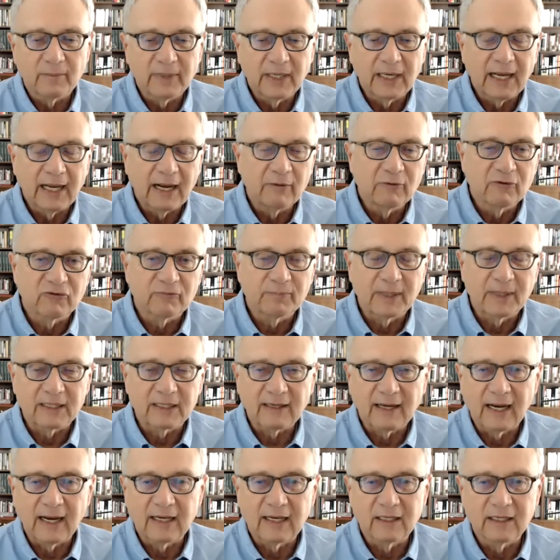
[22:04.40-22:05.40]
somebody I
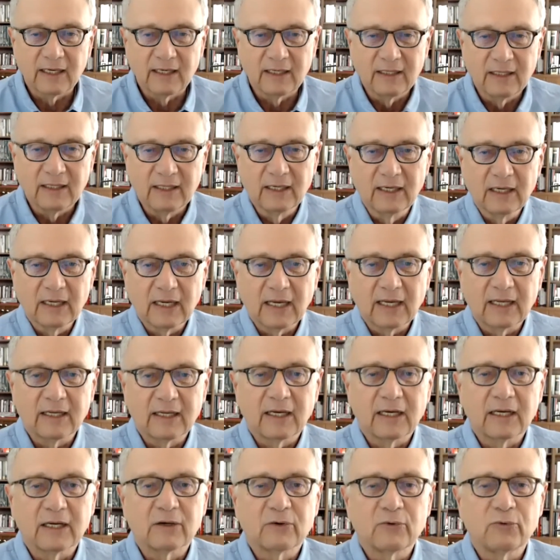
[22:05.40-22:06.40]
respect highly,
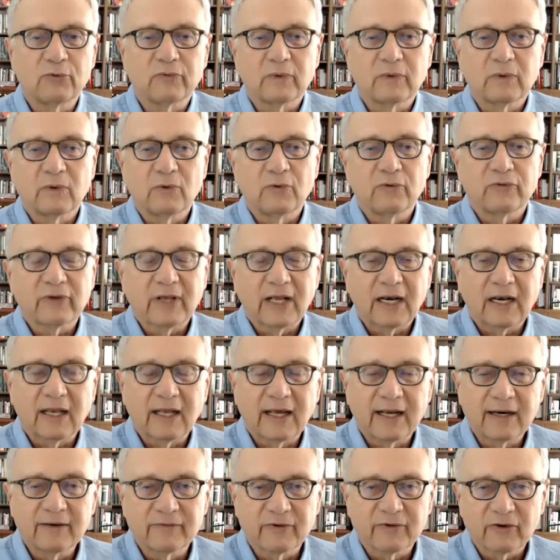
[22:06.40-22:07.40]
who's had a
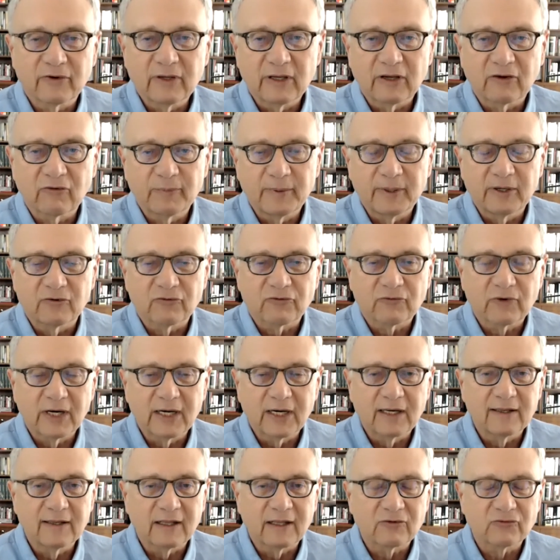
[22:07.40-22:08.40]
lot of experience
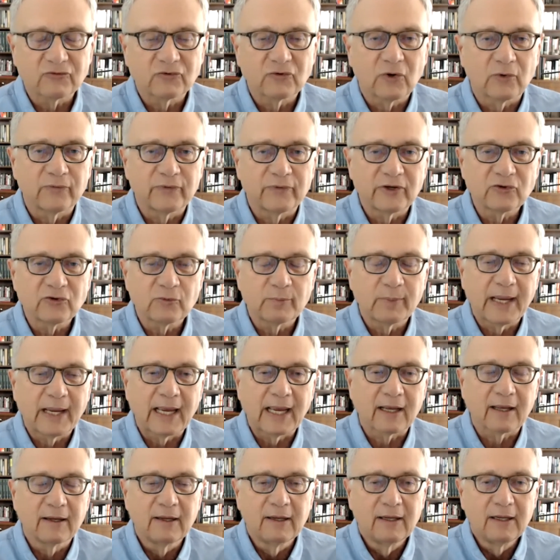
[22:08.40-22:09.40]
trading. That's Joe
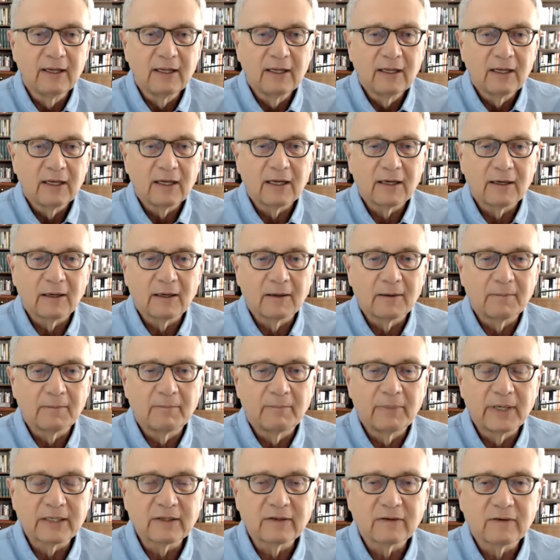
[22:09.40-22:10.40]
Feshbach.
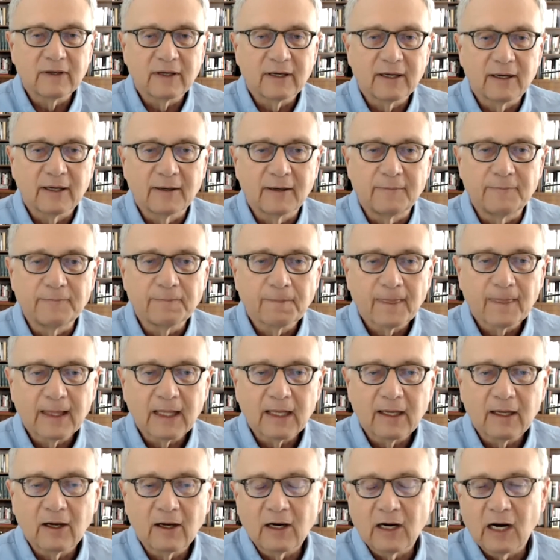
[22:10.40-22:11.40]
But
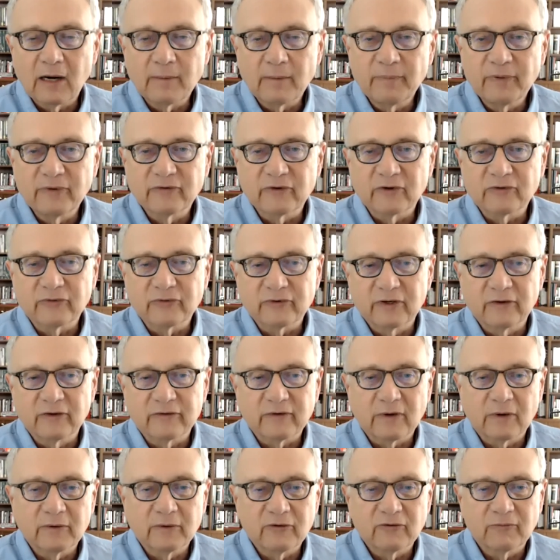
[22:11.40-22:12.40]
our position
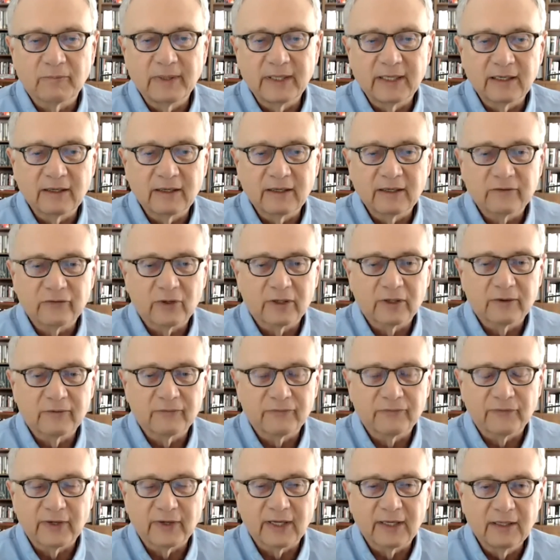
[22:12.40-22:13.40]
has always been sort
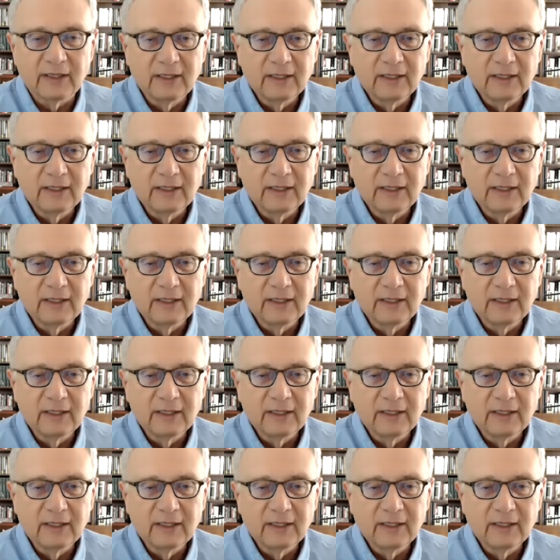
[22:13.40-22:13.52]
of